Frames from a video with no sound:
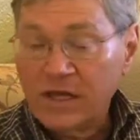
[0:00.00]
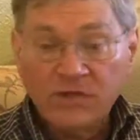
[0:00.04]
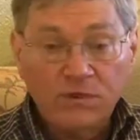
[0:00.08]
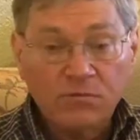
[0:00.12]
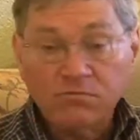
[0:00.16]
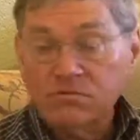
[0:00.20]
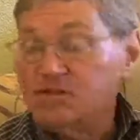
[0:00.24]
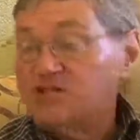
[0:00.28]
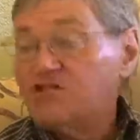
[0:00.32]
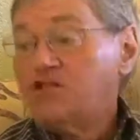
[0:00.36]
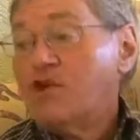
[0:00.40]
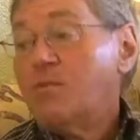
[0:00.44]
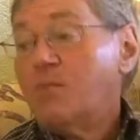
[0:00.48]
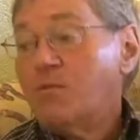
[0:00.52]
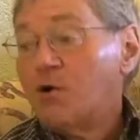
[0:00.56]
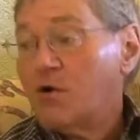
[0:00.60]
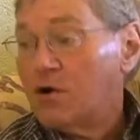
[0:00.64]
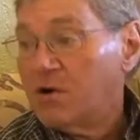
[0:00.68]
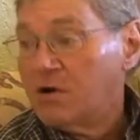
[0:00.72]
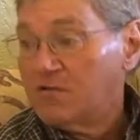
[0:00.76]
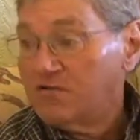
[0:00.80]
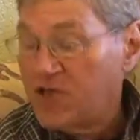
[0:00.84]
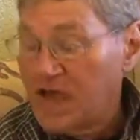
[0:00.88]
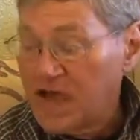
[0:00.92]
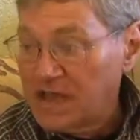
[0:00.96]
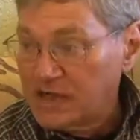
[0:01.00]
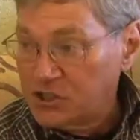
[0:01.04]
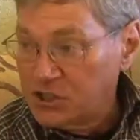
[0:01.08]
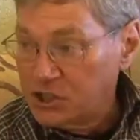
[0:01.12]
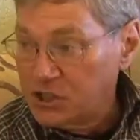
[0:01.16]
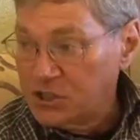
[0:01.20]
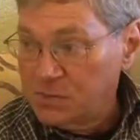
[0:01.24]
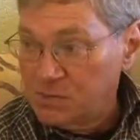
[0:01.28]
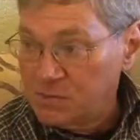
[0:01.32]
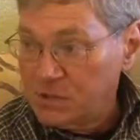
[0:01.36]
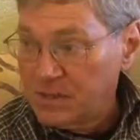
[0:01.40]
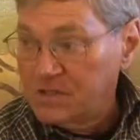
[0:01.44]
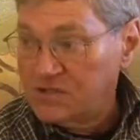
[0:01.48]
There is no more of that
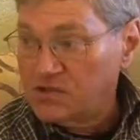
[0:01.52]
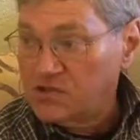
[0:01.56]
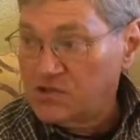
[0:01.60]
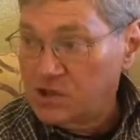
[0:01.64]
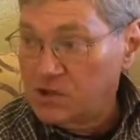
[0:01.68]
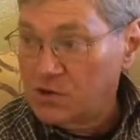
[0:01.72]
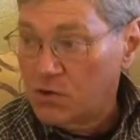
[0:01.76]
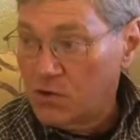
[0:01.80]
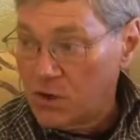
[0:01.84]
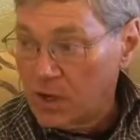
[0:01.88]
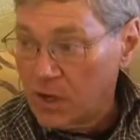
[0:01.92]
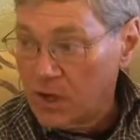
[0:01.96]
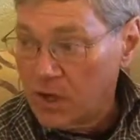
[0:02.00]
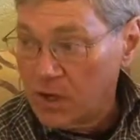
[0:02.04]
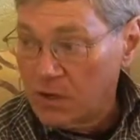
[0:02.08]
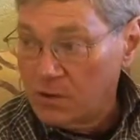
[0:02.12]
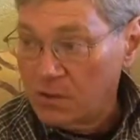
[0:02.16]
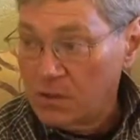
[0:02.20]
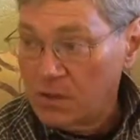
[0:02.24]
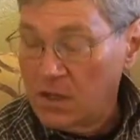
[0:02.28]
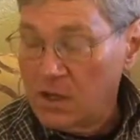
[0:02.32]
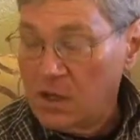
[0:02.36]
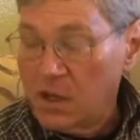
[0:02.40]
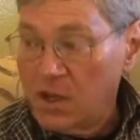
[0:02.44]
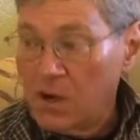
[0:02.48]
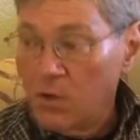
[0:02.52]
cheap, easy oil.